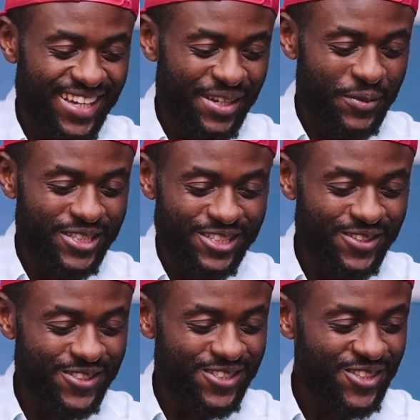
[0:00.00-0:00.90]
I bet you don't
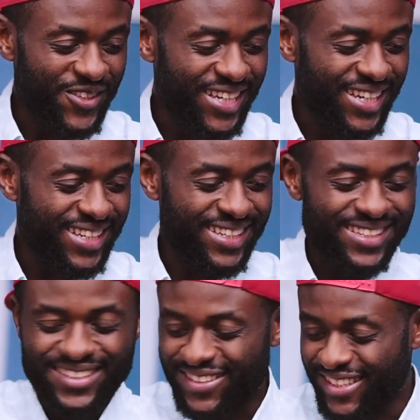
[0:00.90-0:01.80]
want to know that.
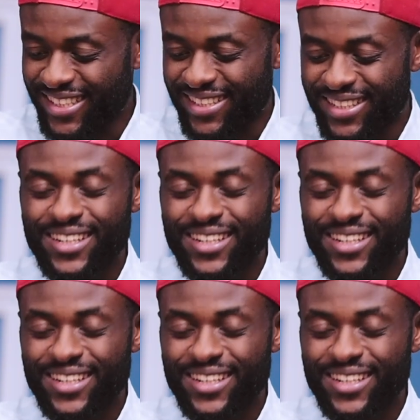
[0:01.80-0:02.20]
Okay,